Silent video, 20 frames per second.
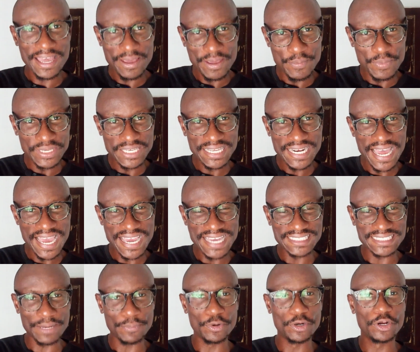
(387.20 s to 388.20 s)
a beginner
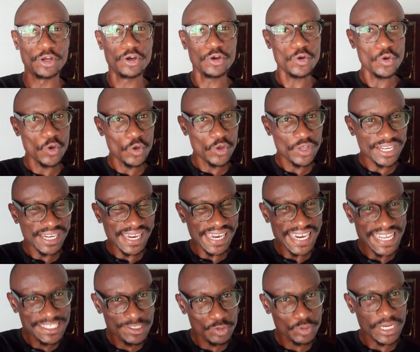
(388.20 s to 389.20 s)
entrepreneur,
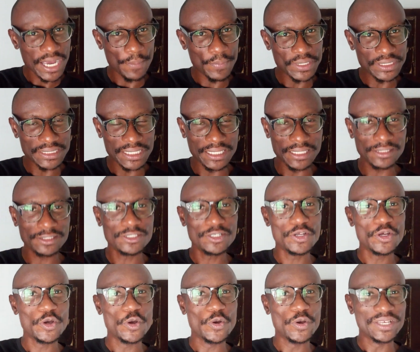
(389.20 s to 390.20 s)
little capital,
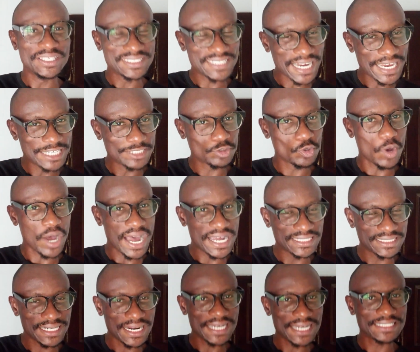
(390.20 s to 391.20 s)
trying to
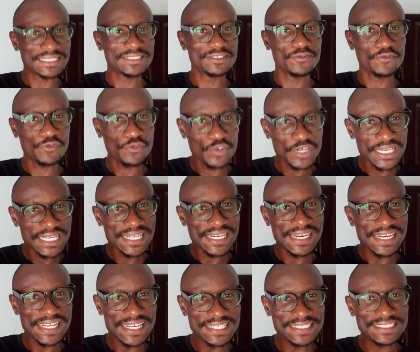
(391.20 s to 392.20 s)
attract free
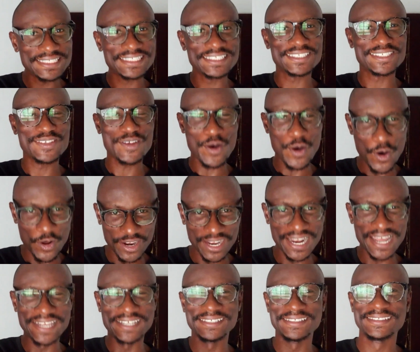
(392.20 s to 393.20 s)
leads
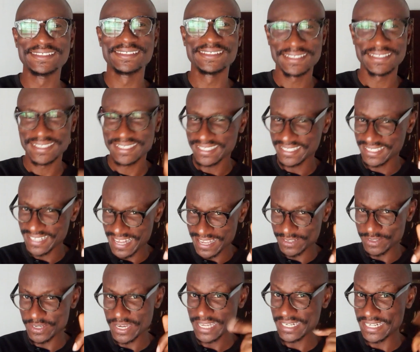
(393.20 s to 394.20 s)
online.
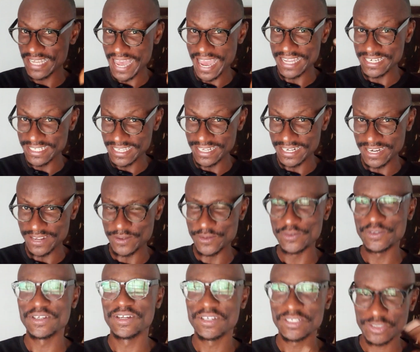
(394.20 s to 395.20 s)
You get the idea now.
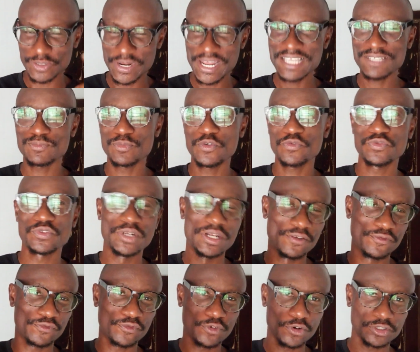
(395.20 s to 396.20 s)
So let's move to the
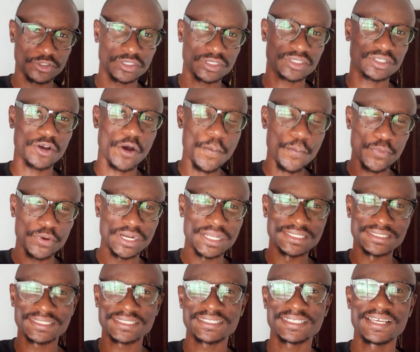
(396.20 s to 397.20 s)
fourth
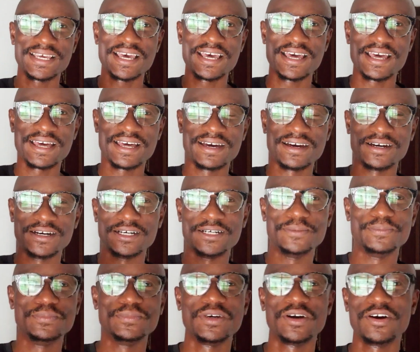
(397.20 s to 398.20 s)
component
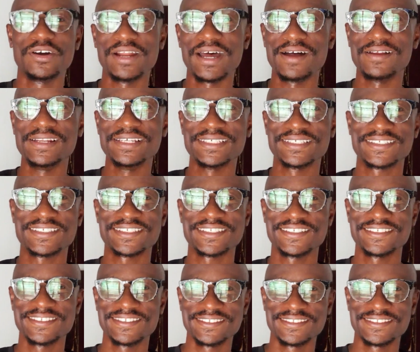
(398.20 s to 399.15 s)
on our list.